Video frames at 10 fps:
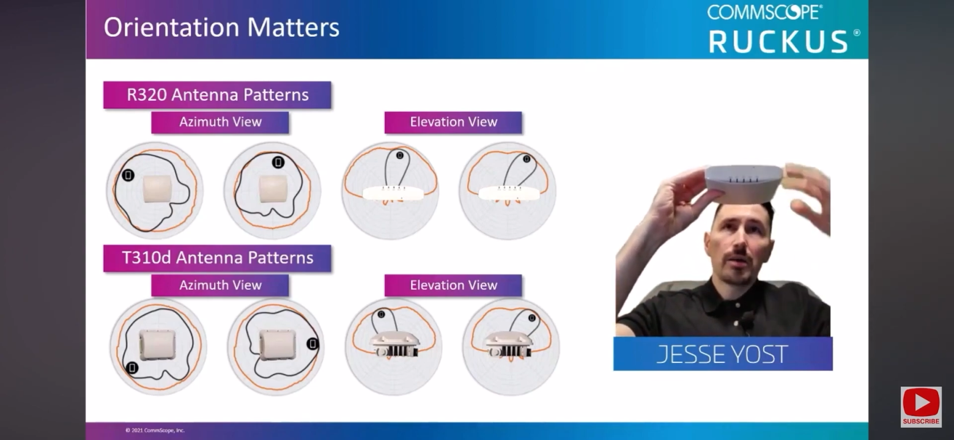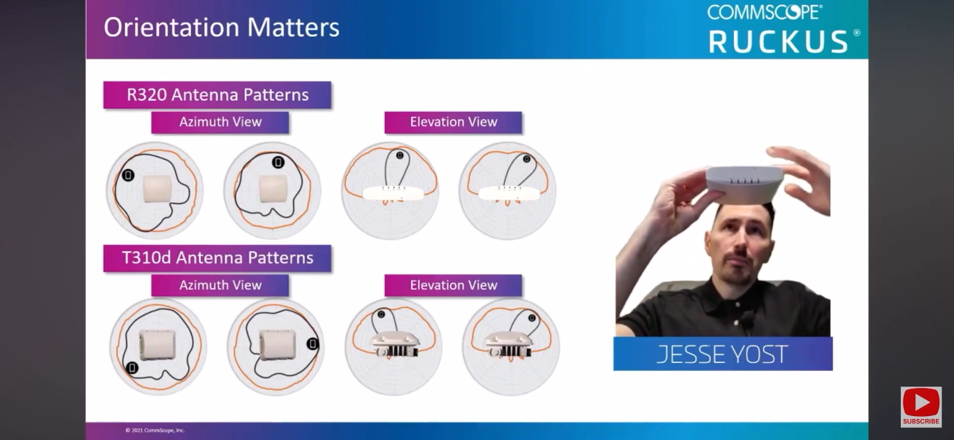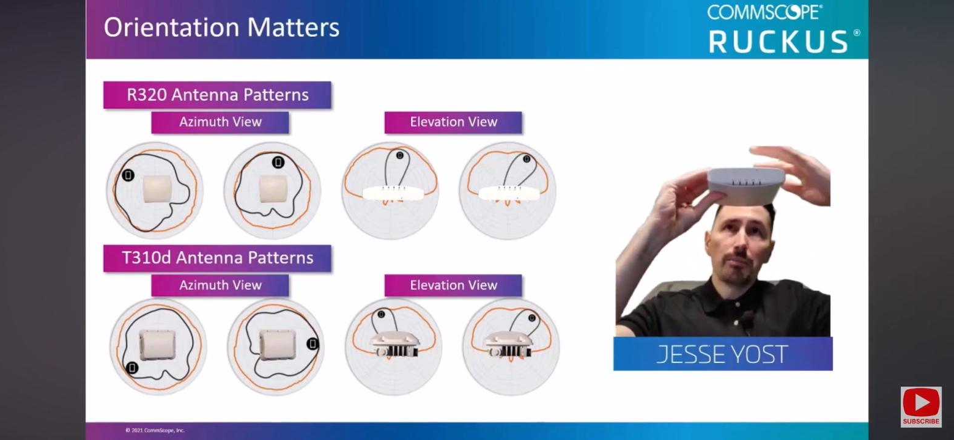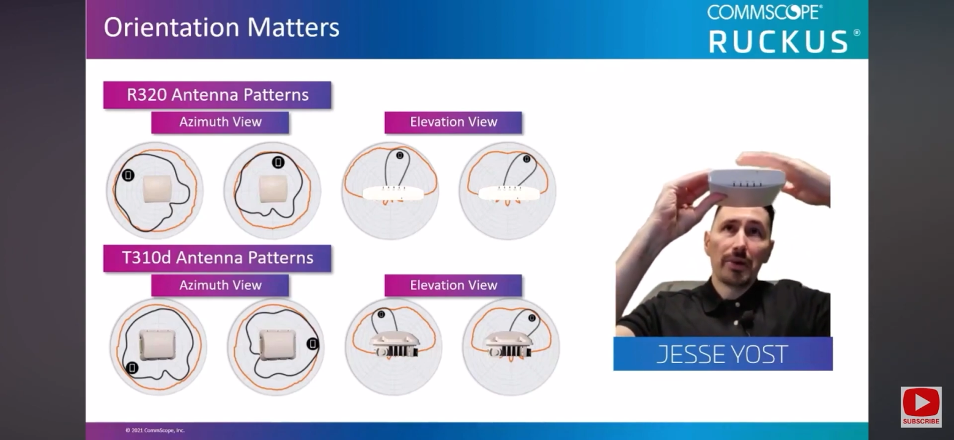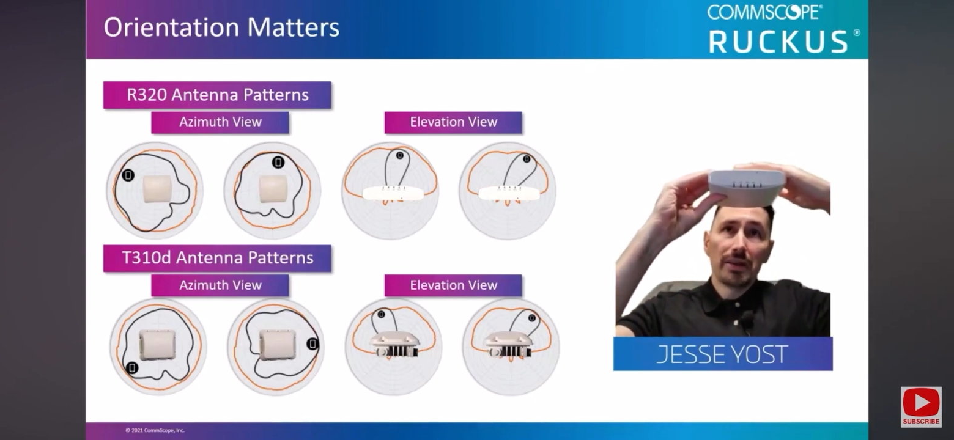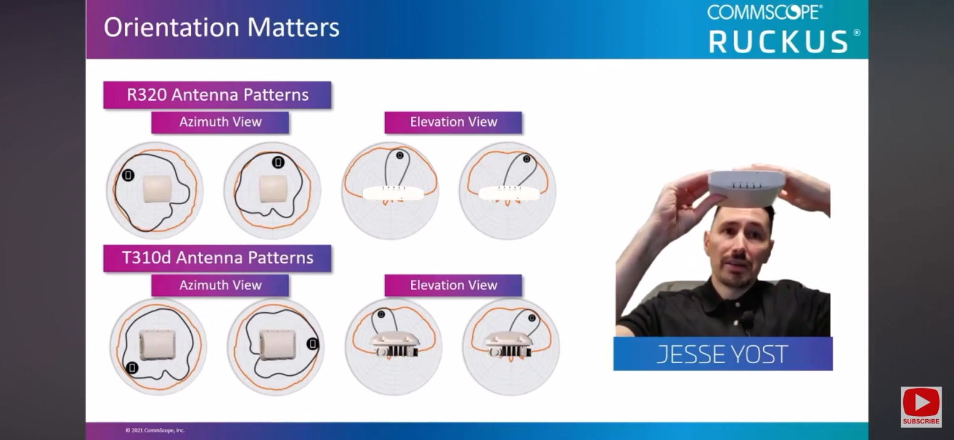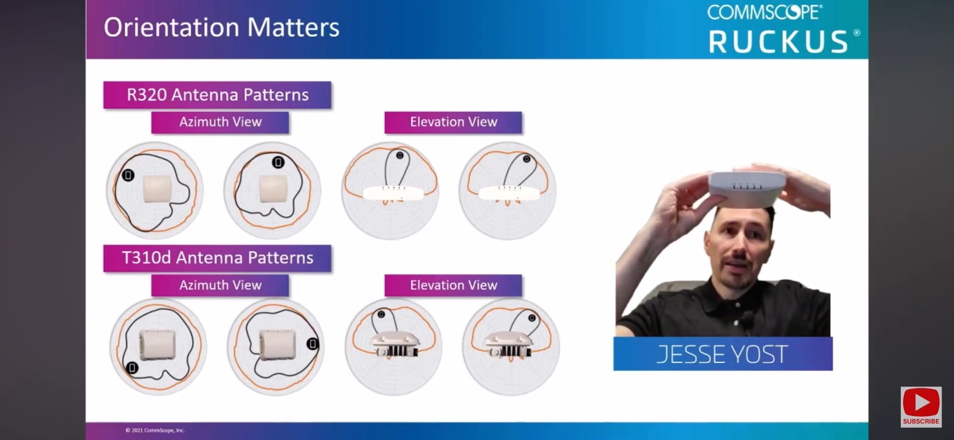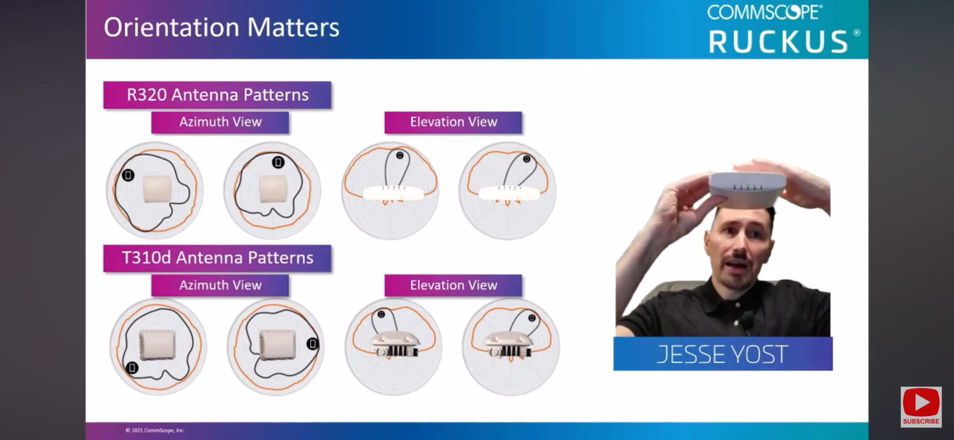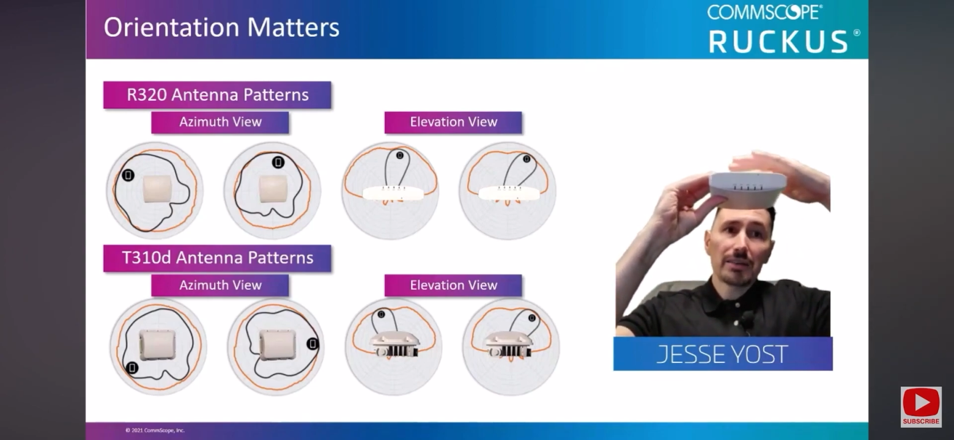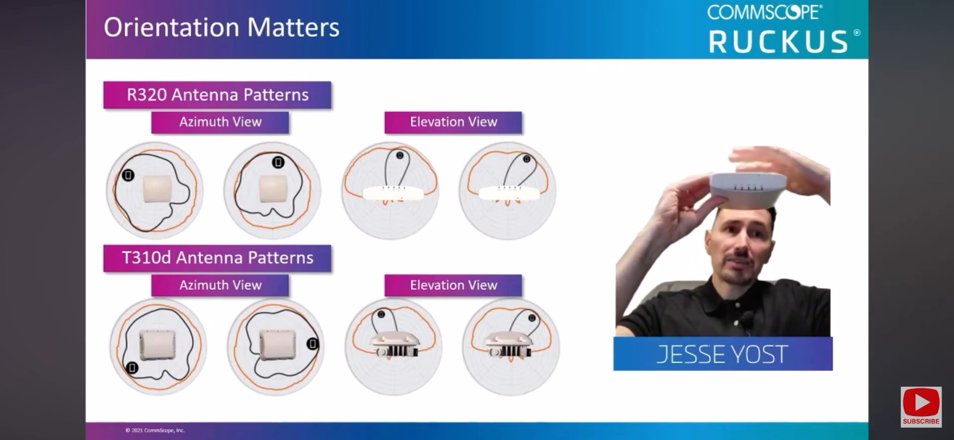but
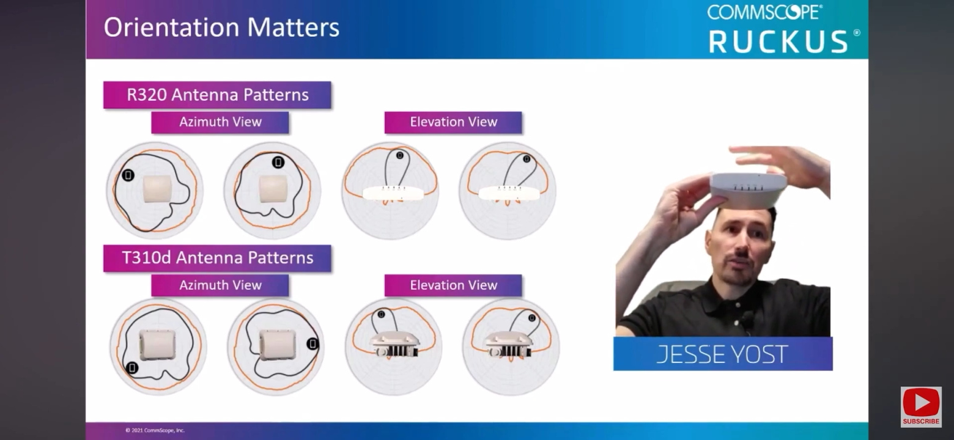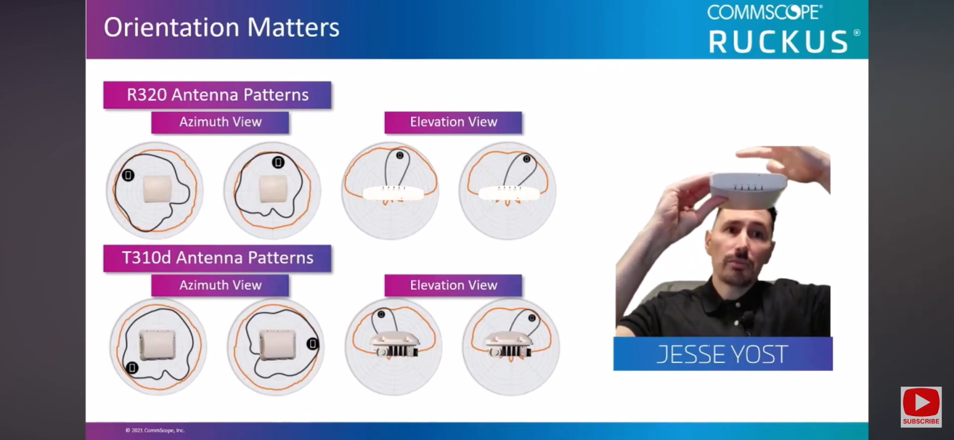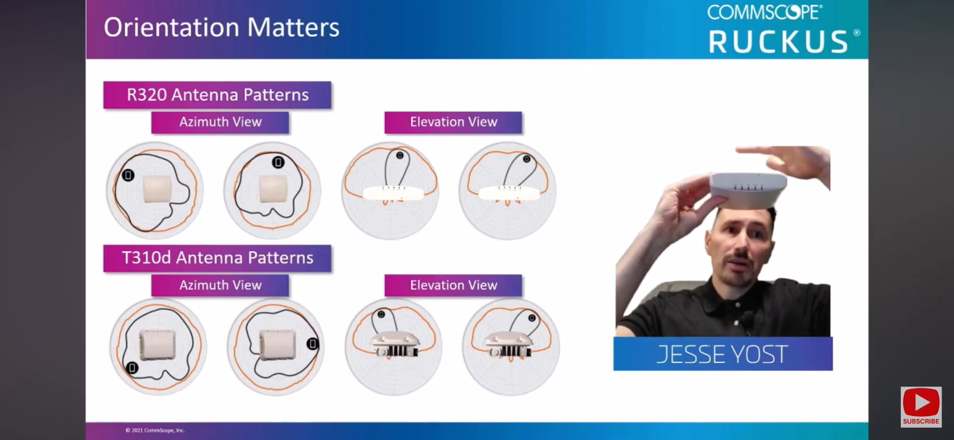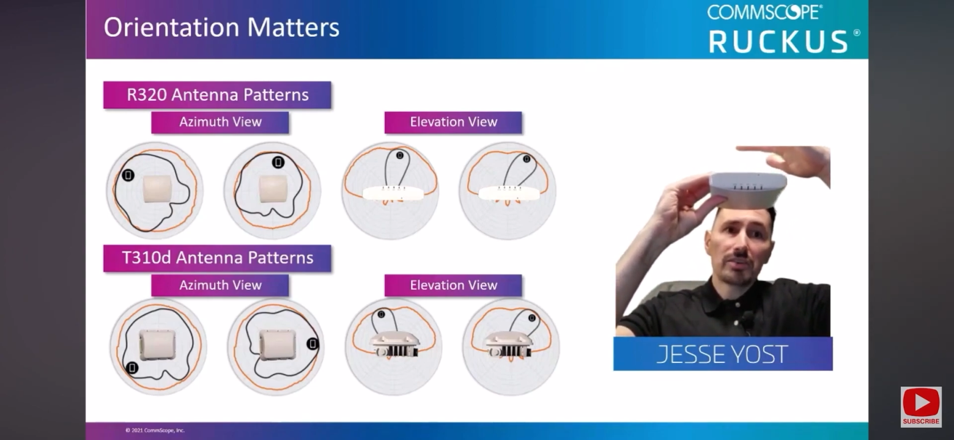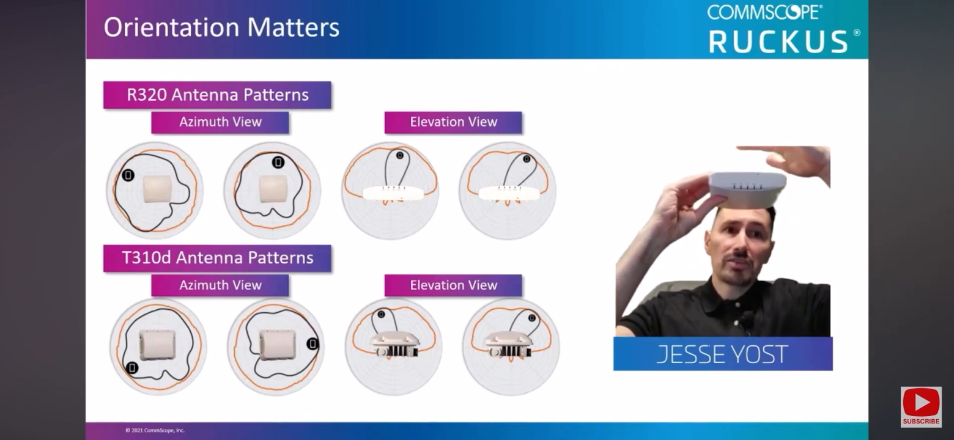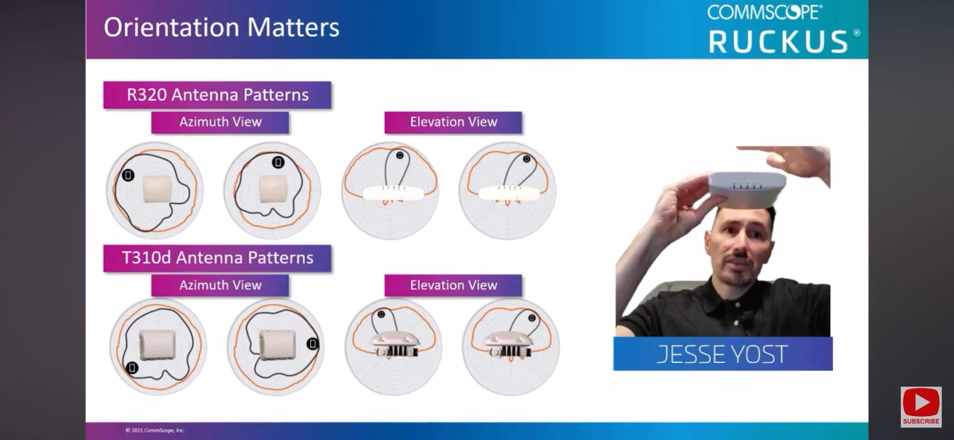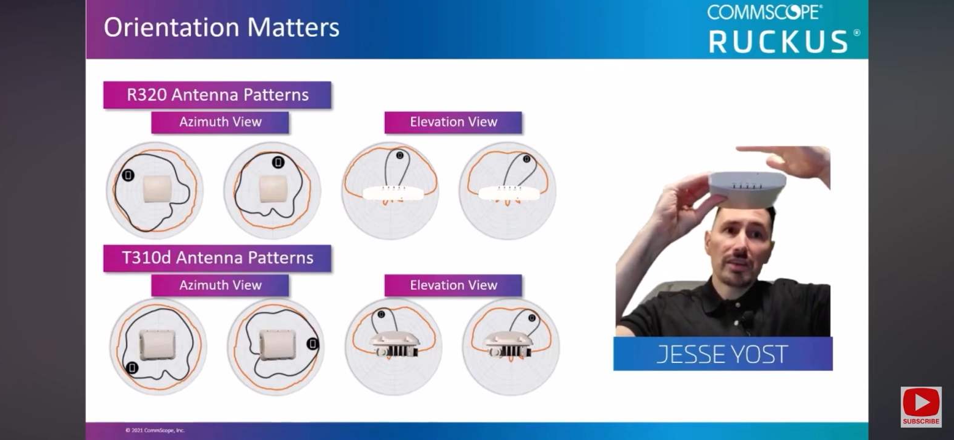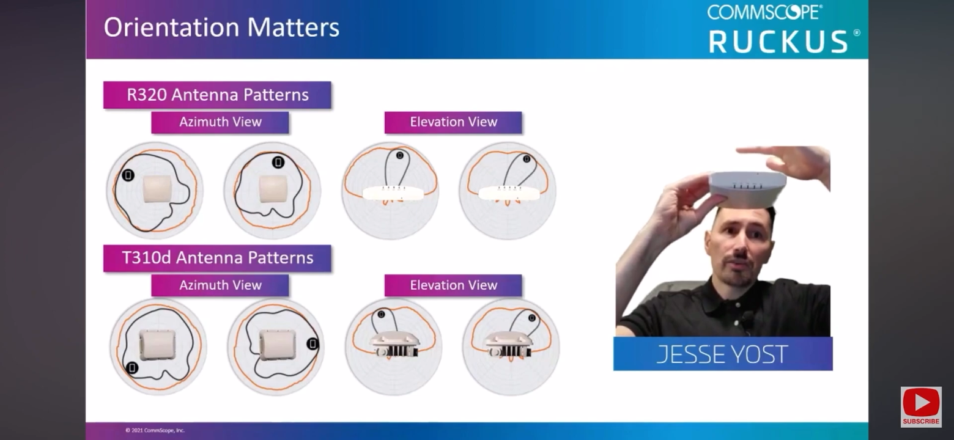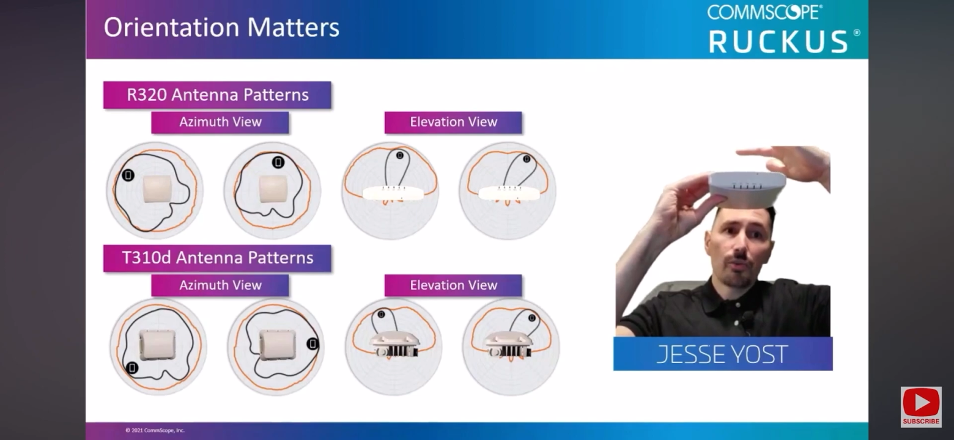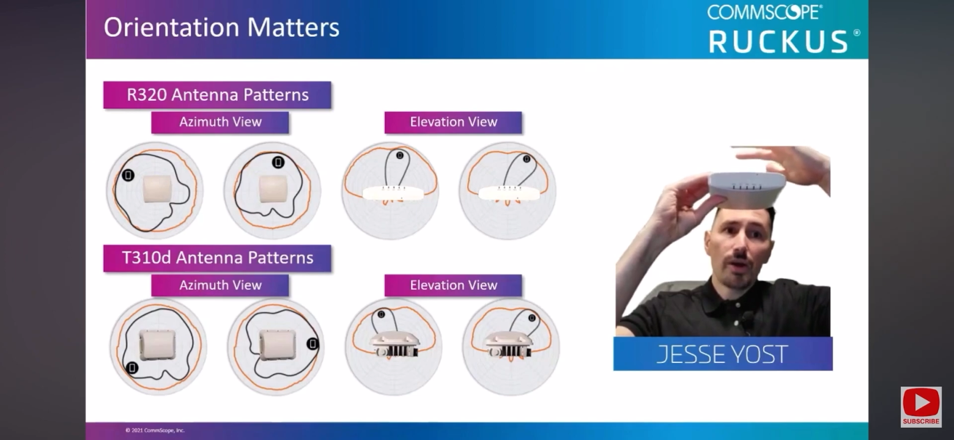not so much
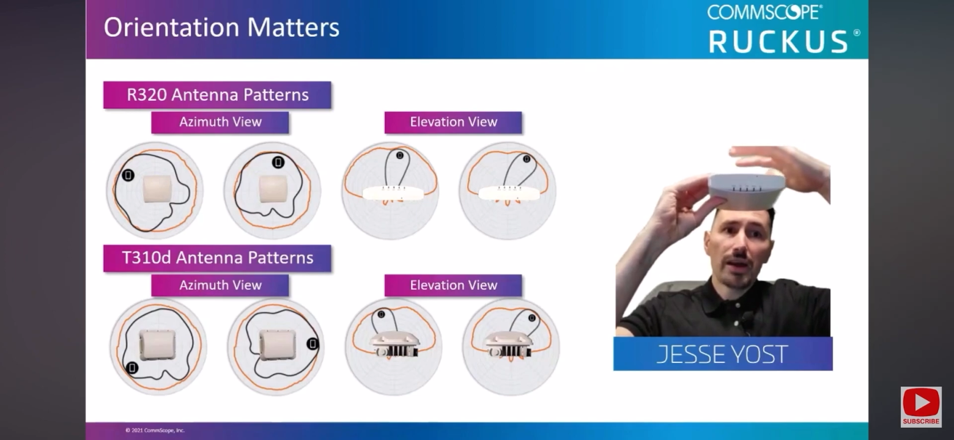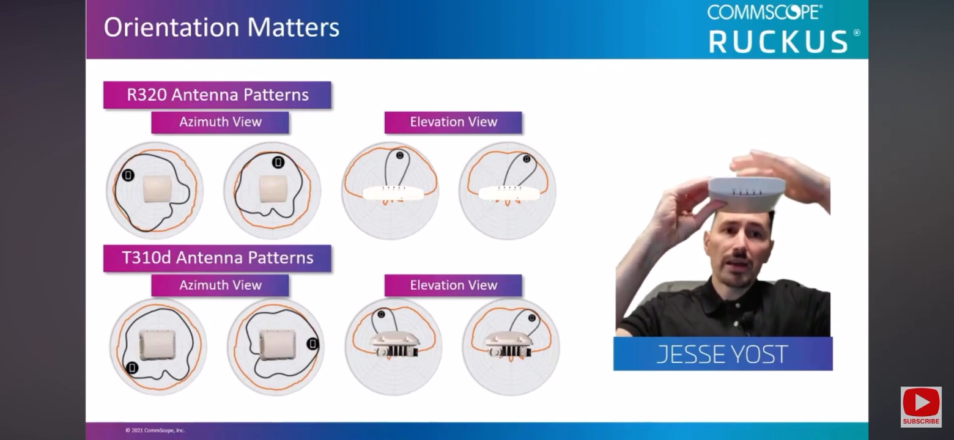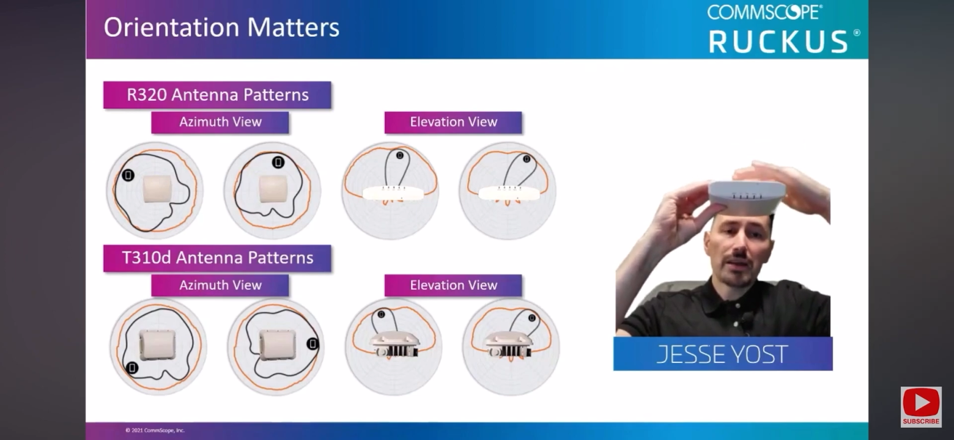the other way.